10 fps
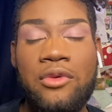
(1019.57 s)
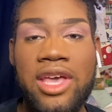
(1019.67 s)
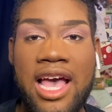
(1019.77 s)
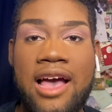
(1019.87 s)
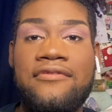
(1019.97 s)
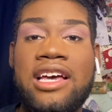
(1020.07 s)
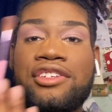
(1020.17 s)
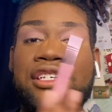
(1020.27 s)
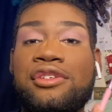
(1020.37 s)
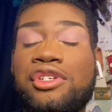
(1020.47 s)
we have
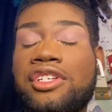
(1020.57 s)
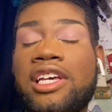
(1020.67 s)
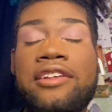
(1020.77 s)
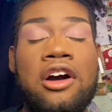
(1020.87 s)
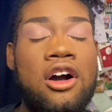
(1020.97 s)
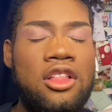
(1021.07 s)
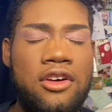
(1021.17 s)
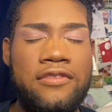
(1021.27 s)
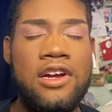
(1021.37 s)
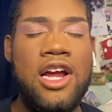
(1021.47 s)
that translucent shade all
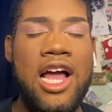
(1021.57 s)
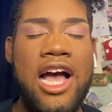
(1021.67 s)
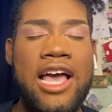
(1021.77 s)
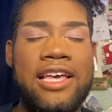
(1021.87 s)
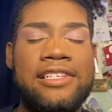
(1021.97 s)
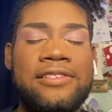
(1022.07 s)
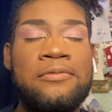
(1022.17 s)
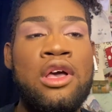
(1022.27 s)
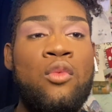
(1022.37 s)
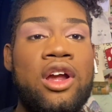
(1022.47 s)
over our eyes,
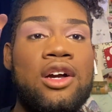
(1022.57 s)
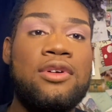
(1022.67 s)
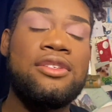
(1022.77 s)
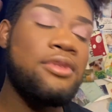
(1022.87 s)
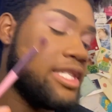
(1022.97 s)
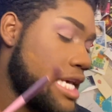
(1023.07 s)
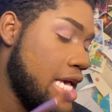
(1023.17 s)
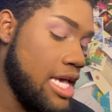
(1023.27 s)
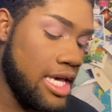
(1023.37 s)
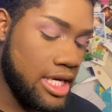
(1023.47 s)
we're gonna
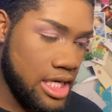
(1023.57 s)
take